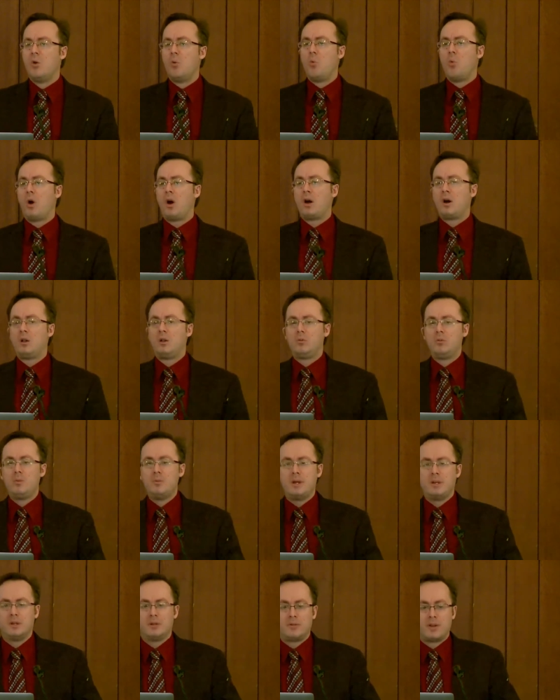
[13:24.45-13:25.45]
while we
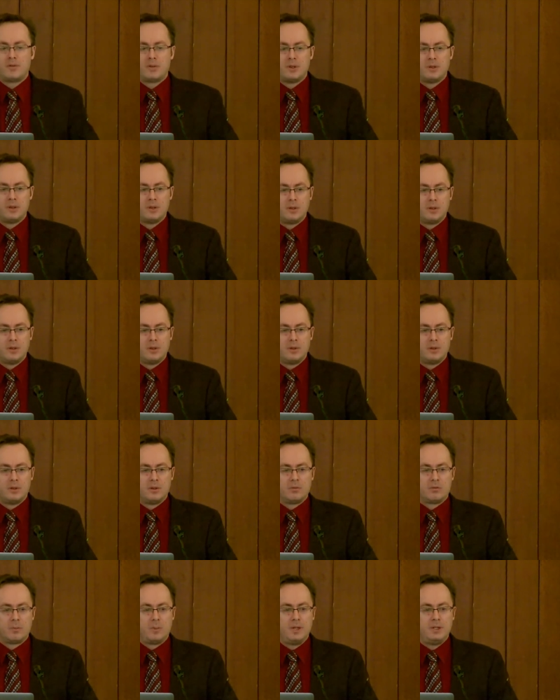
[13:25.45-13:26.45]
may not have ever
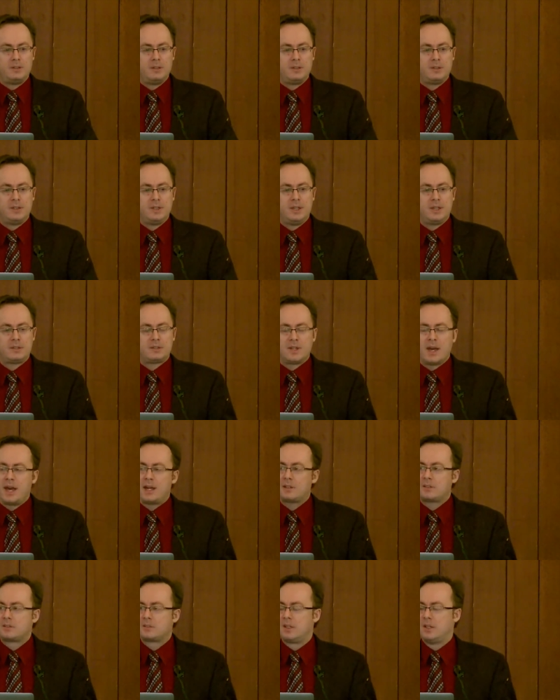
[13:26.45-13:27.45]
repeated the
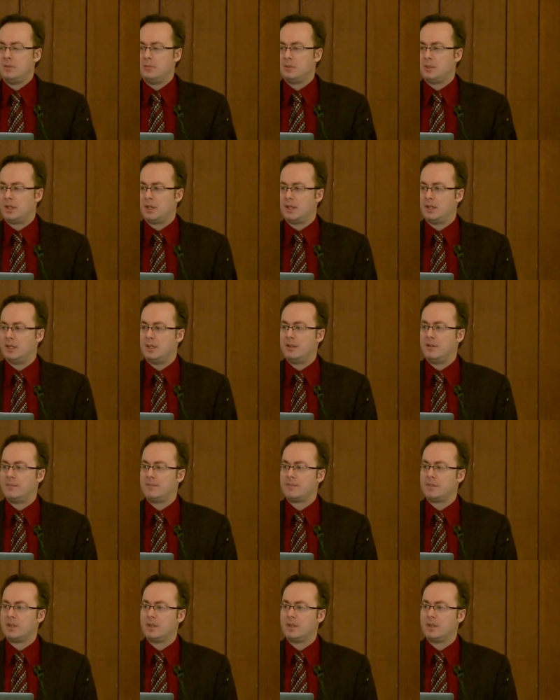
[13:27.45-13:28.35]
exact same day,